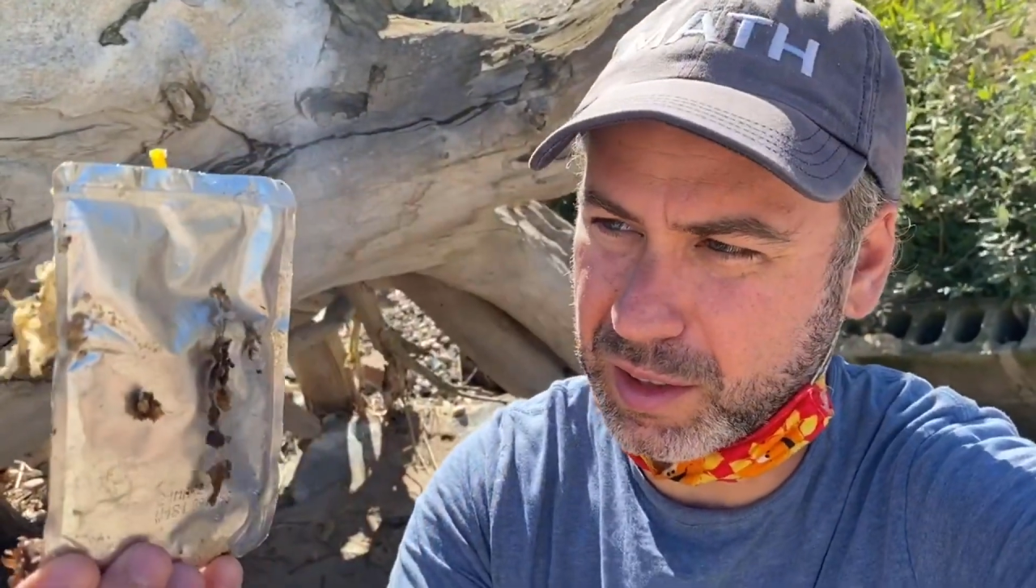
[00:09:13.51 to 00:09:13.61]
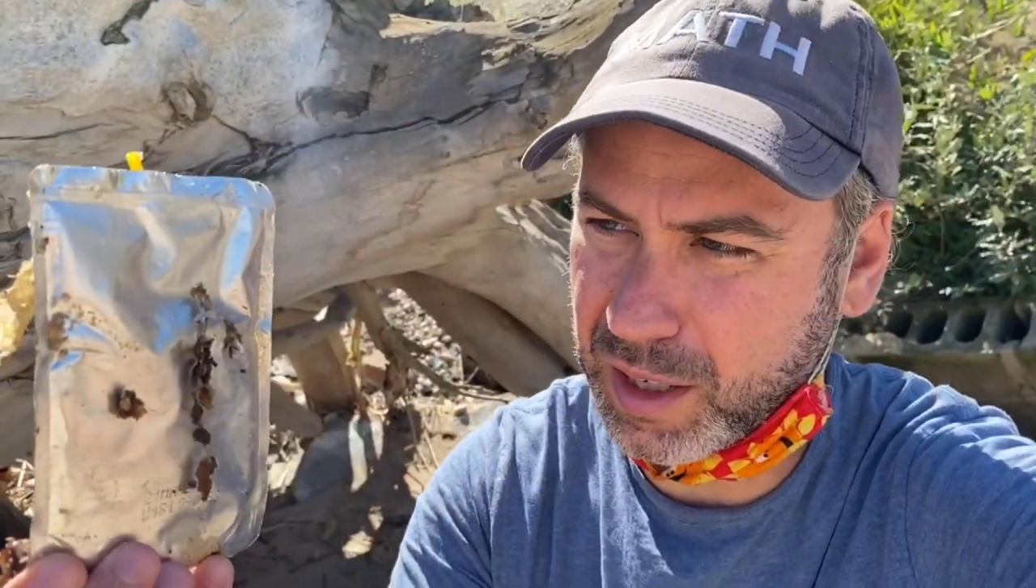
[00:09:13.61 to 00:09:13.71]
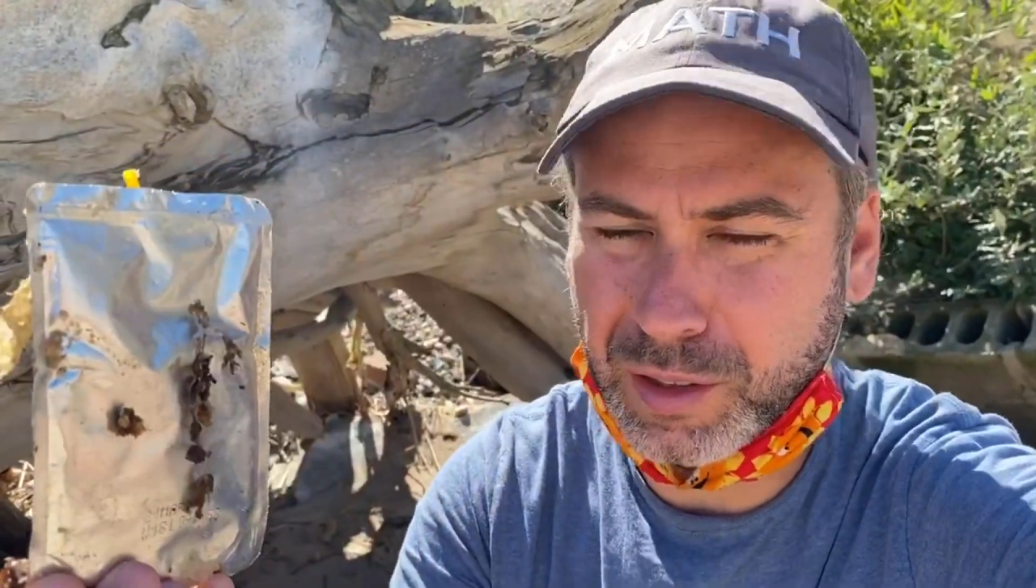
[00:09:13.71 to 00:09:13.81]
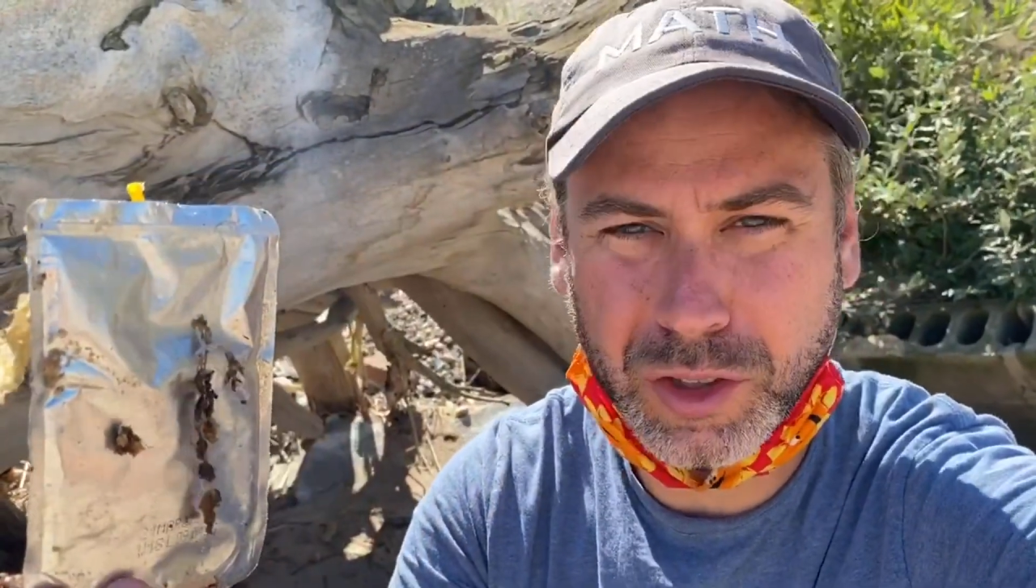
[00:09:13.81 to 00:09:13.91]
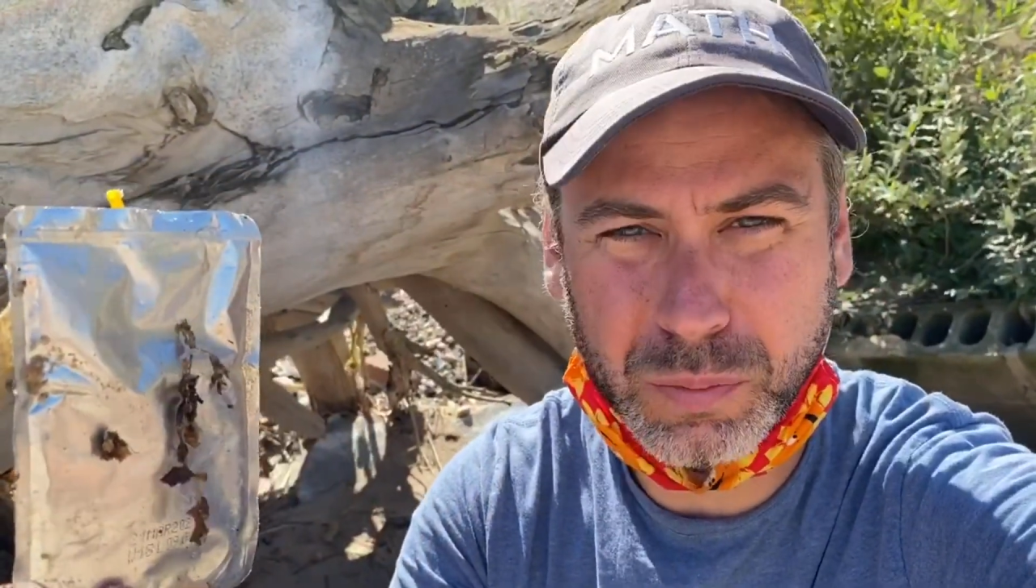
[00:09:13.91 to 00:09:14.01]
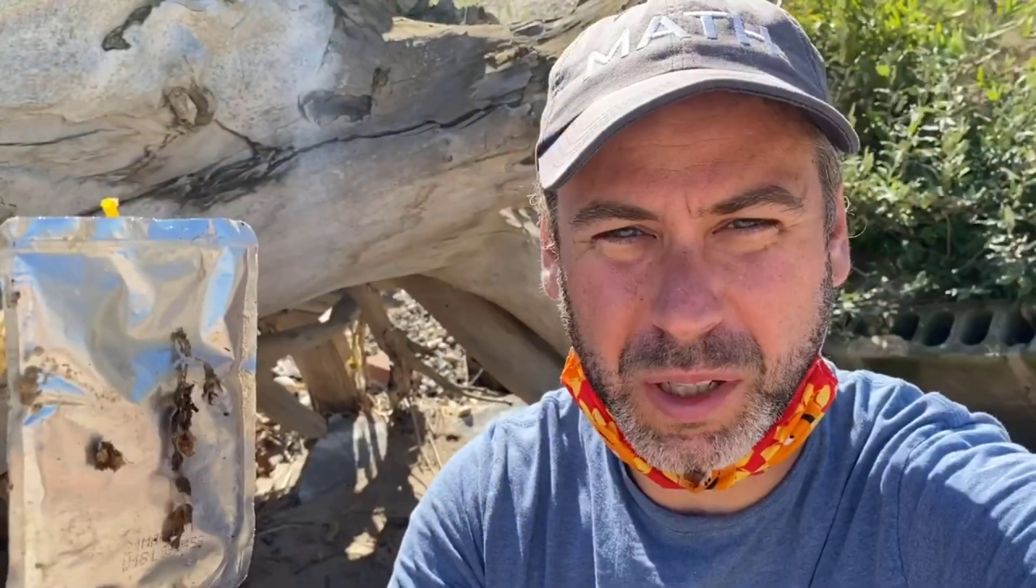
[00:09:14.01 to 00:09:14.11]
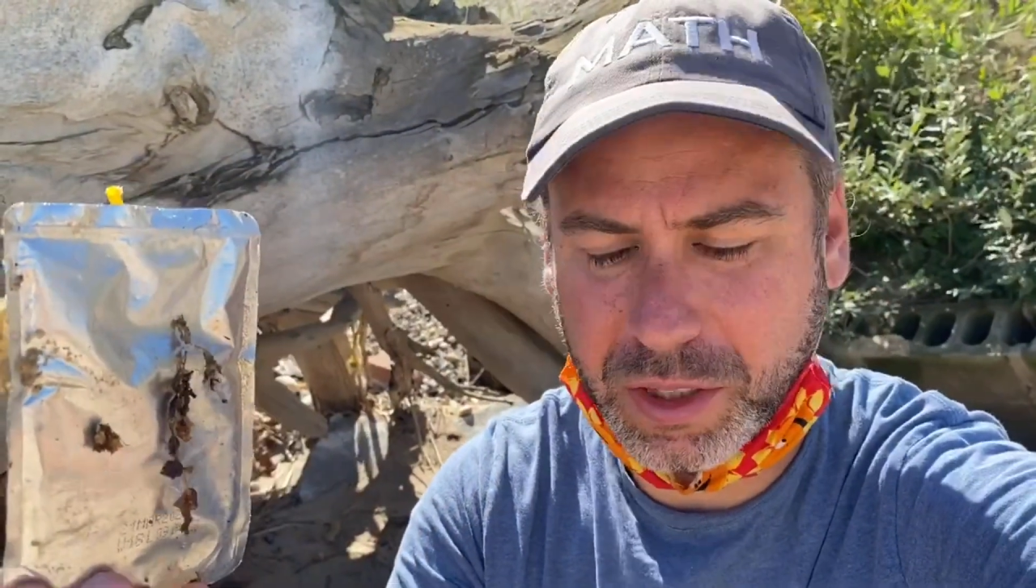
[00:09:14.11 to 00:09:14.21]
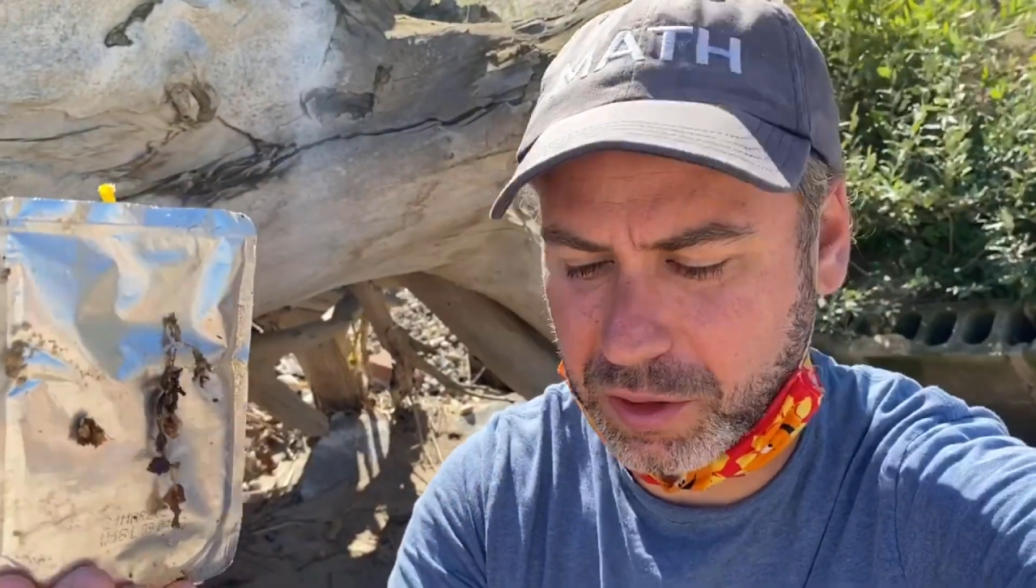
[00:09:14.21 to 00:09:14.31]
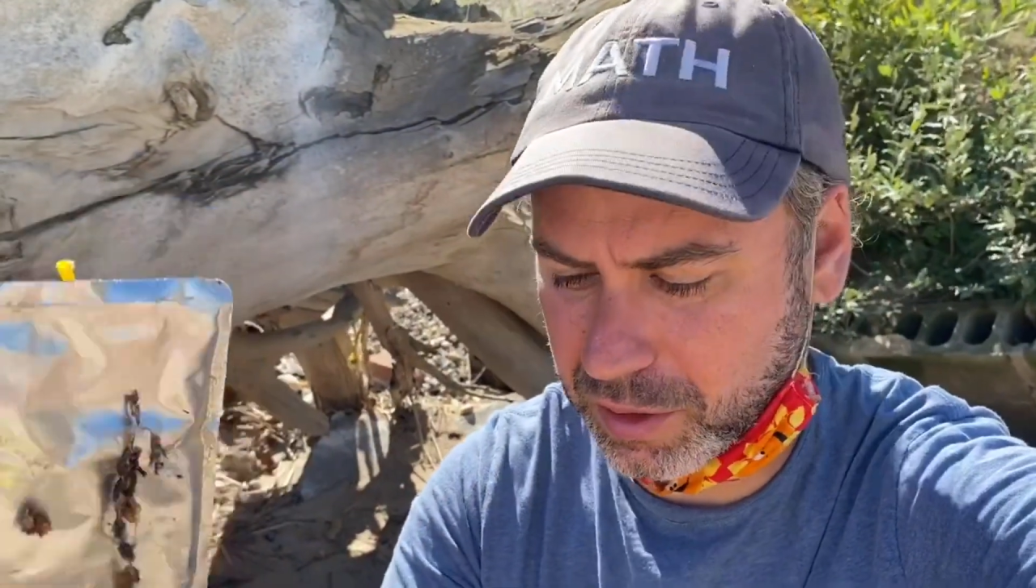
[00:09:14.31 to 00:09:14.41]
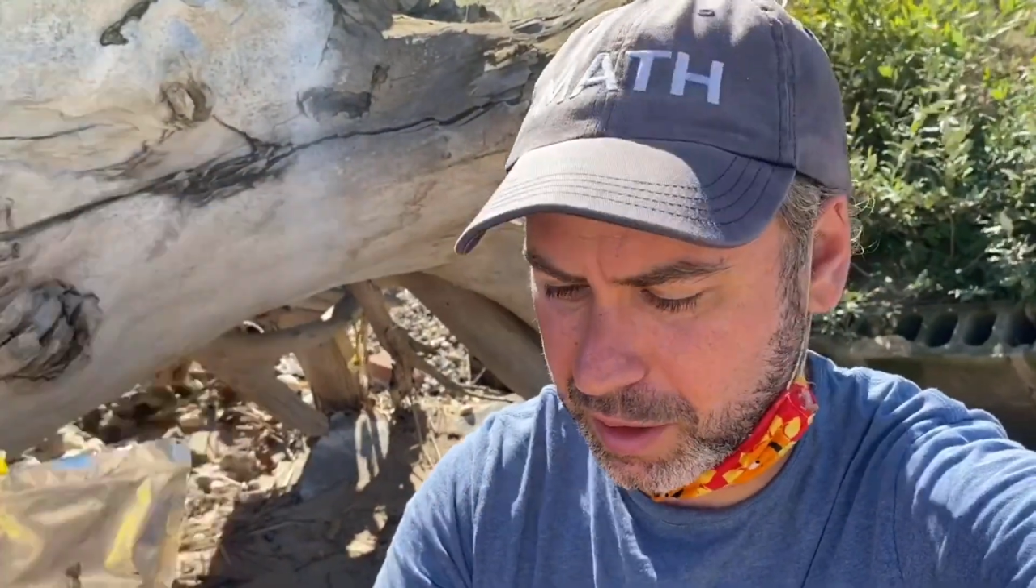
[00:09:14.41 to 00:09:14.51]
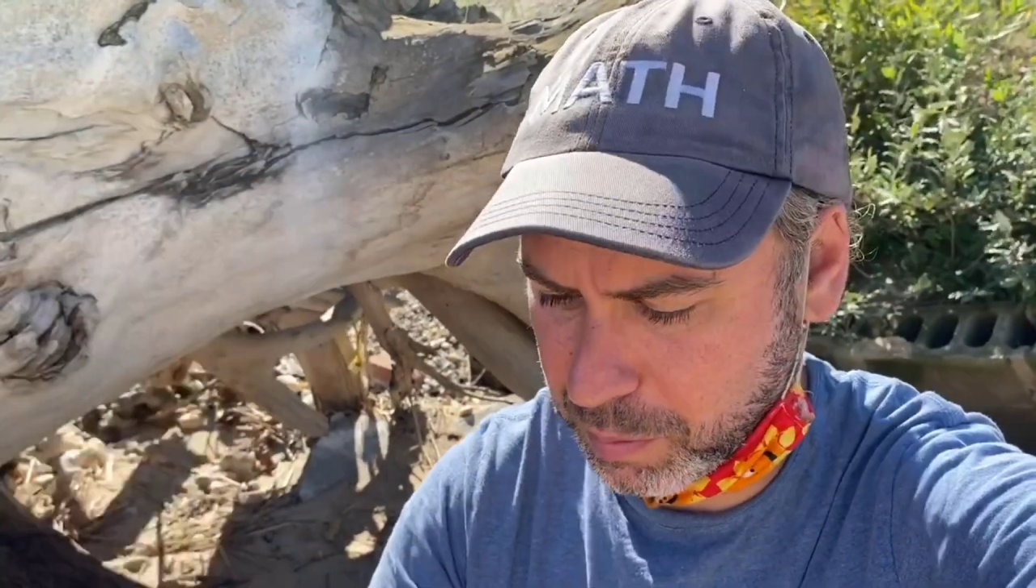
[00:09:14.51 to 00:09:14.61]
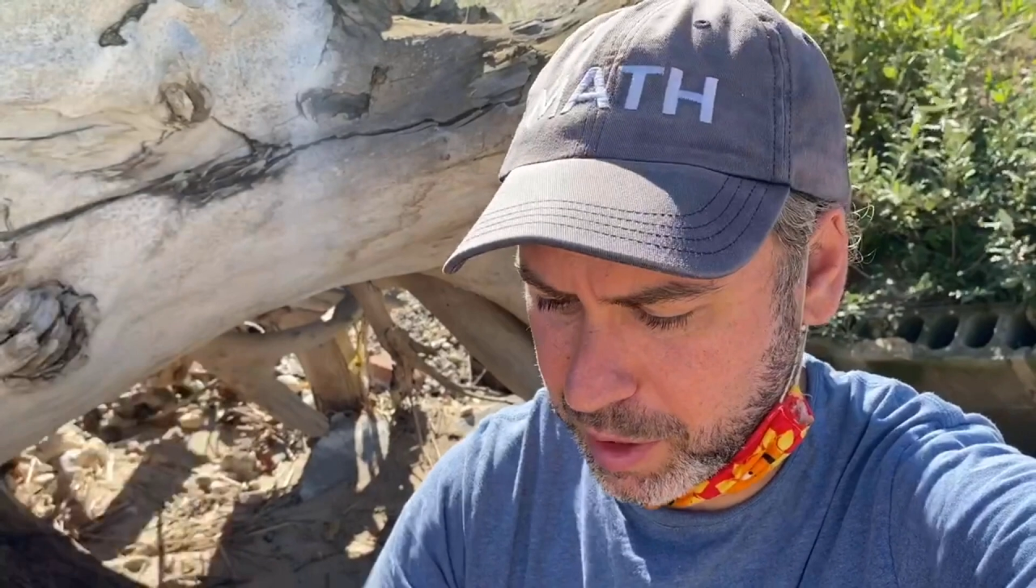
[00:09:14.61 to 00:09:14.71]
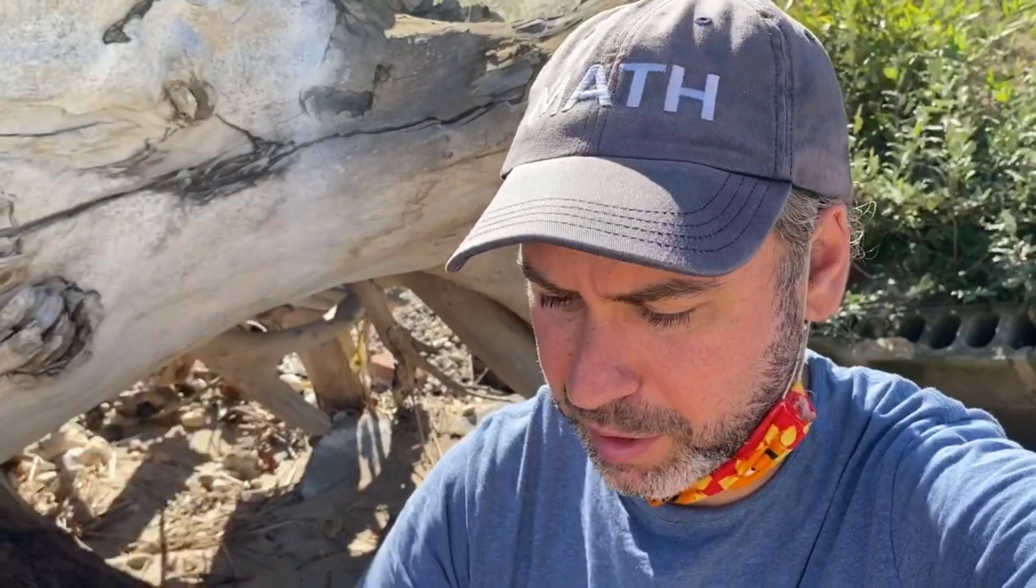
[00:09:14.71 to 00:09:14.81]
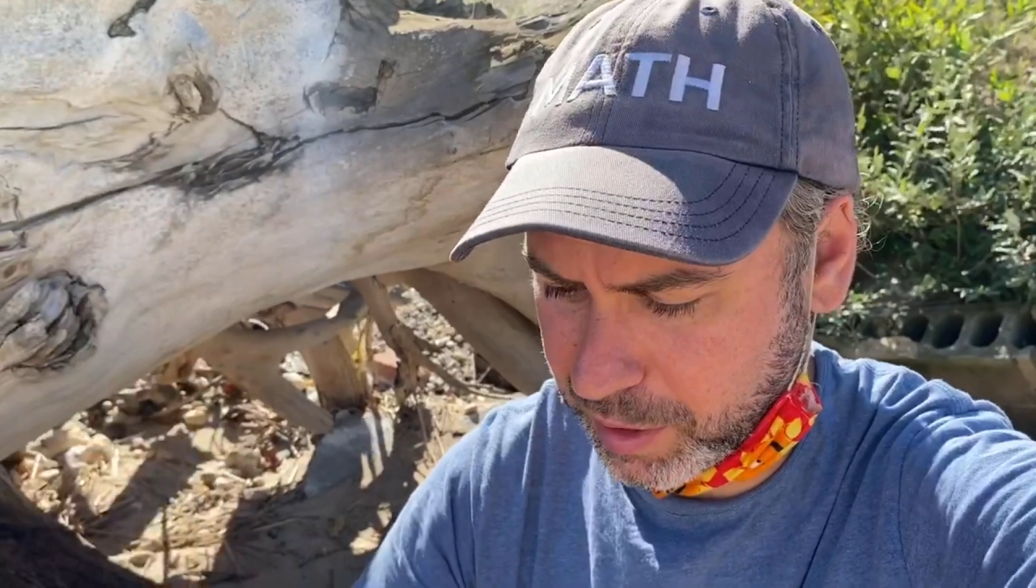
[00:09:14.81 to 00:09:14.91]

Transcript: I probably shouldn't say brand